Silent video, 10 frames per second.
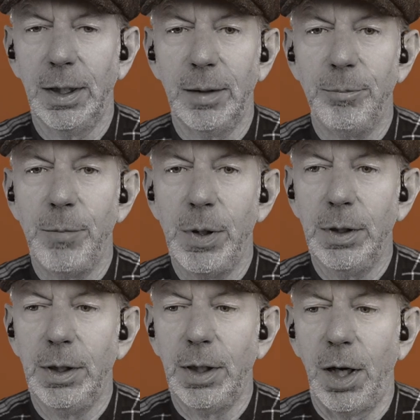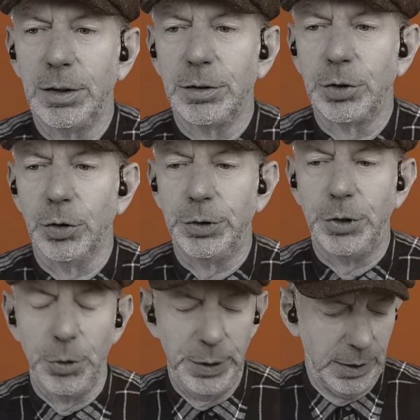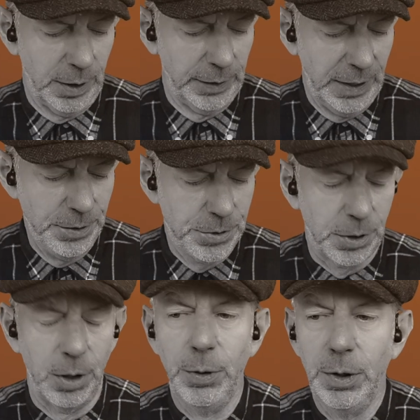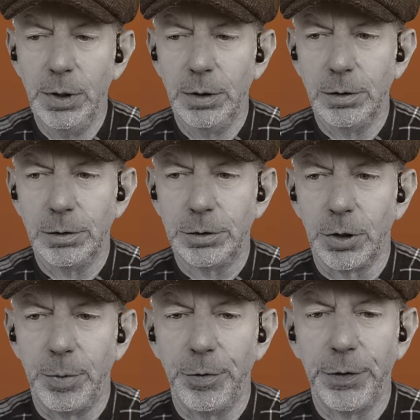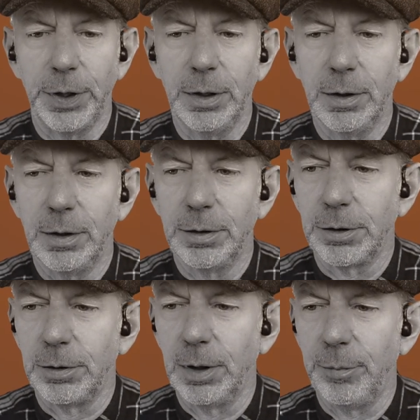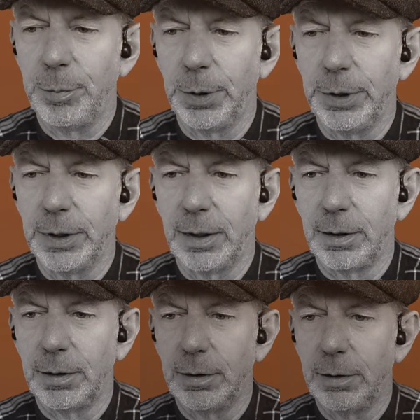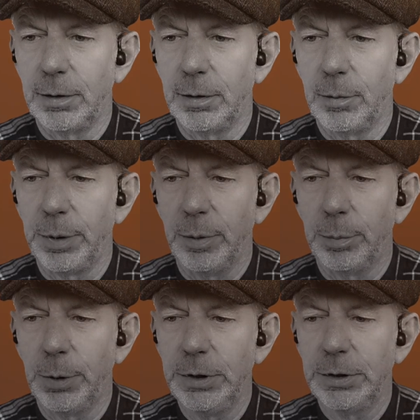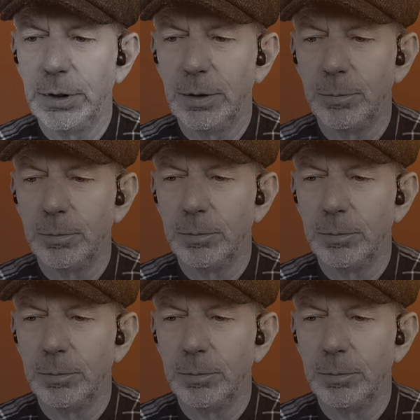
sort of doing an intro type of thing. So let me bring that a bit brighter.